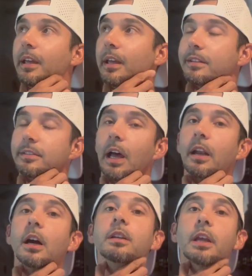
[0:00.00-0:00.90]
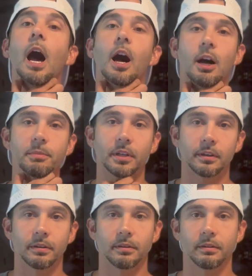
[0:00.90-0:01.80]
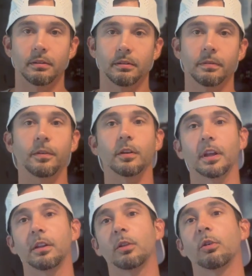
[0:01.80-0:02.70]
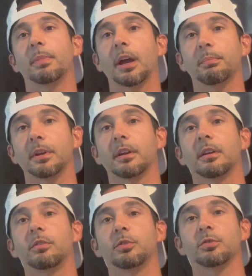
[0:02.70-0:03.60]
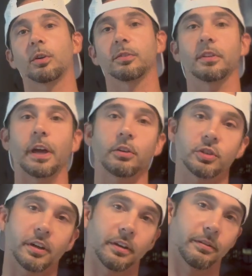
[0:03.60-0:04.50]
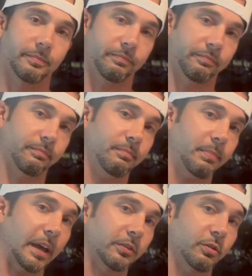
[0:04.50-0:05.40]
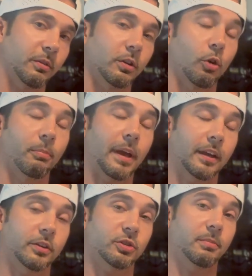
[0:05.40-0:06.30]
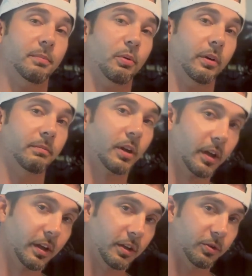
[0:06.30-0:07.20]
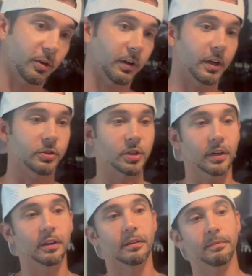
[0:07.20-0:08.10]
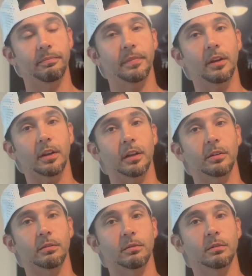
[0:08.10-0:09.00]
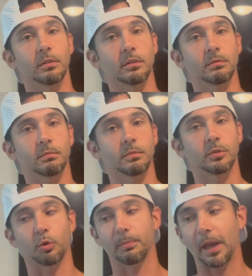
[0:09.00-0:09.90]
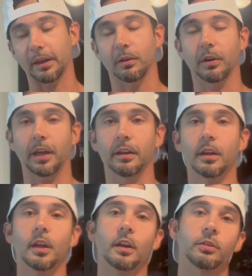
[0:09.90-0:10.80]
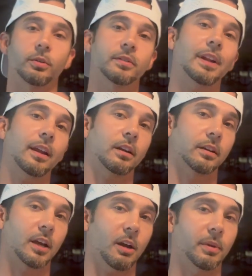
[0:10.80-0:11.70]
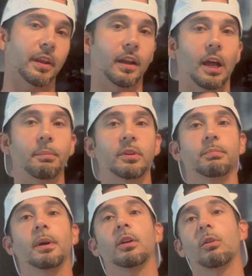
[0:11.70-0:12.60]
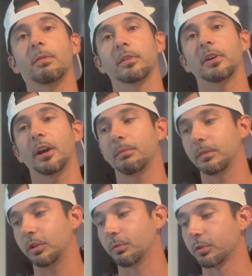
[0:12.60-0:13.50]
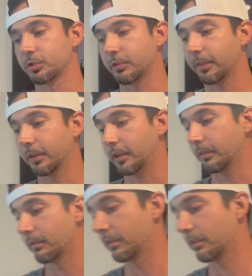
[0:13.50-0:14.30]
it's not uncommon for you to get a lower back because you start slouching, lower back is your midpoint, you start hunching and you get a sore back, okay? So it's not uncommon that happens, but over time you will strengthen it.